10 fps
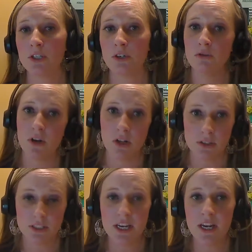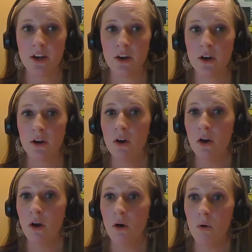to volunteer
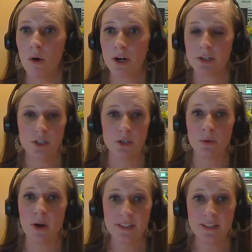or to